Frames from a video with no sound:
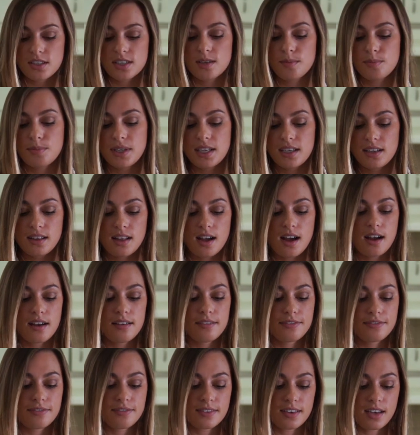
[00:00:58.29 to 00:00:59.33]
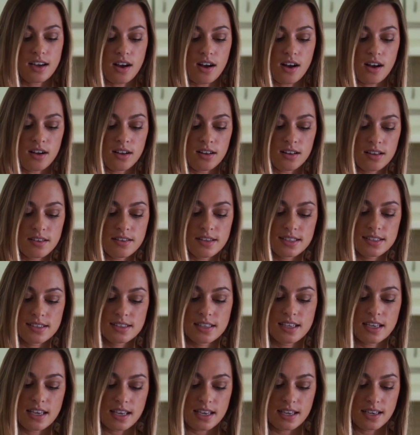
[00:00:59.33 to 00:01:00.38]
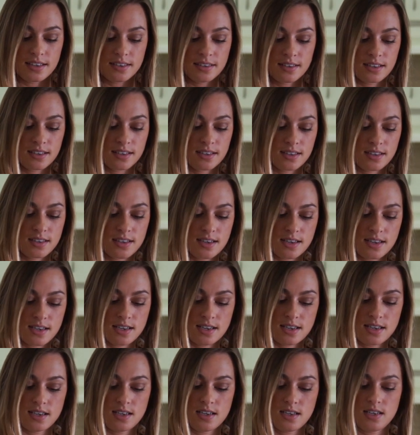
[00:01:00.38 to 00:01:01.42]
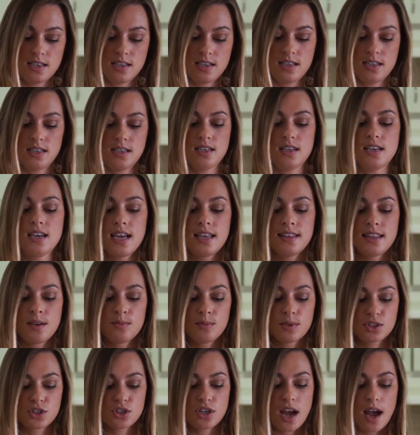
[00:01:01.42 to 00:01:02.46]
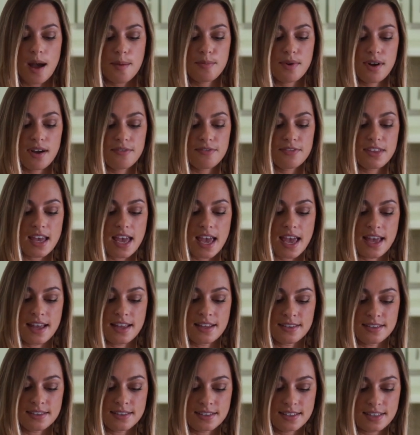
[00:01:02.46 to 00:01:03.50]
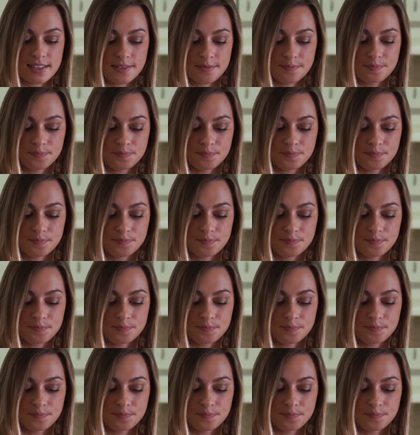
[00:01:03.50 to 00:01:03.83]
going to peel off all the skin, and then we'll chop off the ends